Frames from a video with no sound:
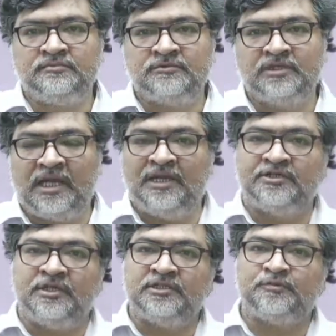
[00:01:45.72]
and it
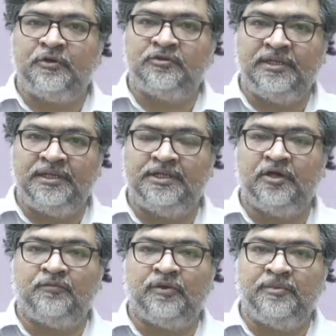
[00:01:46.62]
touches upon the area
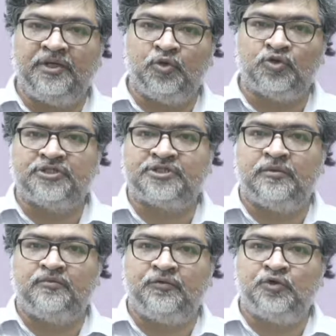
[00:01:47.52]
from ecosystem,
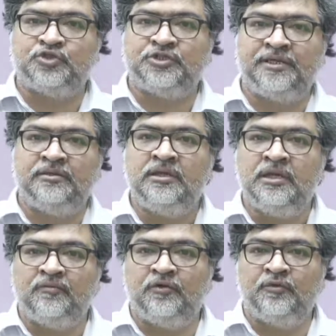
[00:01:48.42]
food chain,
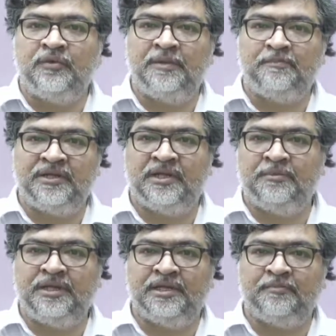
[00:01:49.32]
food web,
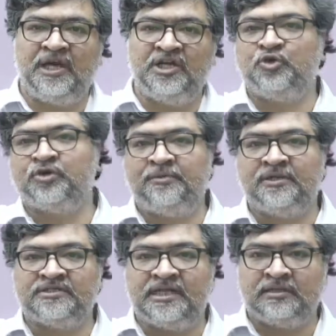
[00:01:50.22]
pyramid, biogeochemical
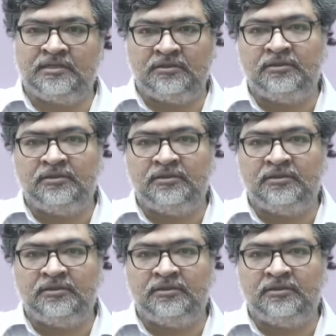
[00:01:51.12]
cycle,